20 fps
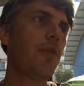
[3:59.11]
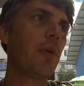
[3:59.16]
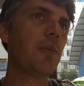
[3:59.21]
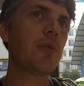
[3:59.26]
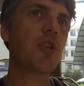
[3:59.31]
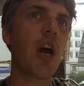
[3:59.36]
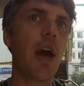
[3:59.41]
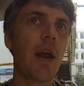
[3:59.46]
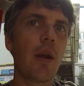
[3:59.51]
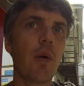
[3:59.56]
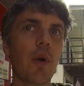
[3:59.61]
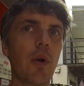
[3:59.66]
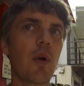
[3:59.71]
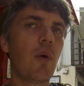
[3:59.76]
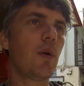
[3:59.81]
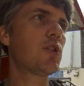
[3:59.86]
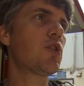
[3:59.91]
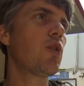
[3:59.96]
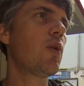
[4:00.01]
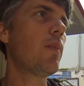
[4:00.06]
from China were
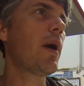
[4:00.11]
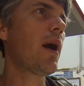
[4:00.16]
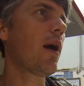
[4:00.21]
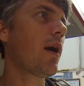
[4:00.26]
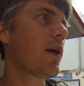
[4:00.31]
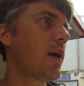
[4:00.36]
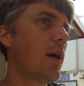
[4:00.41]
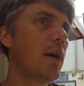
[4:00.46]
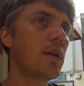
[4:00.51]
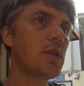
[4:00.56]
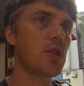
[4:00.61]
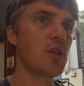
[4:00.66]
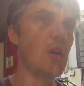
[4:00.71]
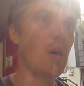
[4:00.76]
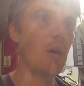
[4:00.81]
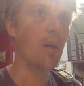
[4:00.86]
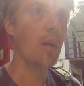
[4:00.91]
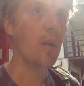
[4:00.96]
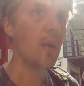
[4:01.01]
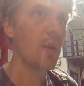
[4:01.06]
going to America, so